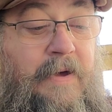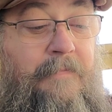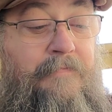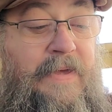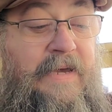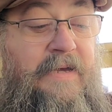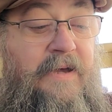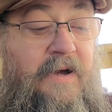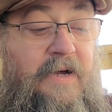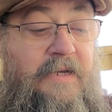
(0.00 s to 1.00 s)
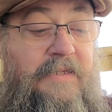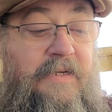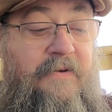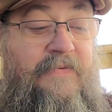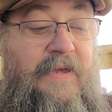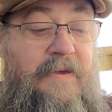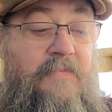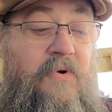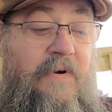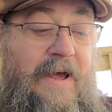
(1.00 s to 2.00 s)
A big cause of
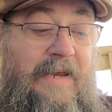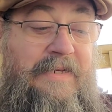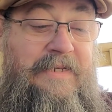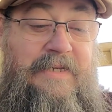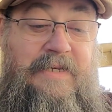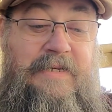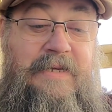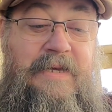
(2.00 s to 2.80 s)
immorality